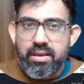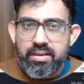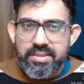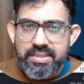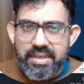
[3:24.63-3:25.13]

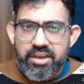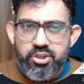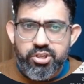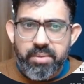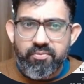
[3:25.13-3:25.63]
select
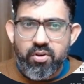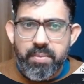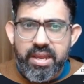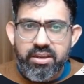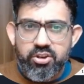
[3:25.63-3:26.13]
shape
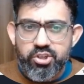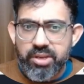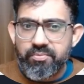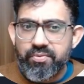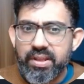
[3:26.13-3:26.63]
format,
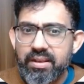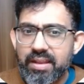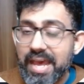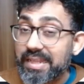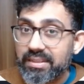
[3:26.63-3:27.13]
shape fill
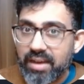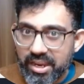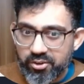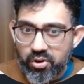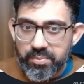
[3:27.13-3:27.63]
and the
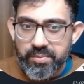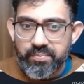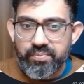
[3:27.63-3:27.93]
eyedropper.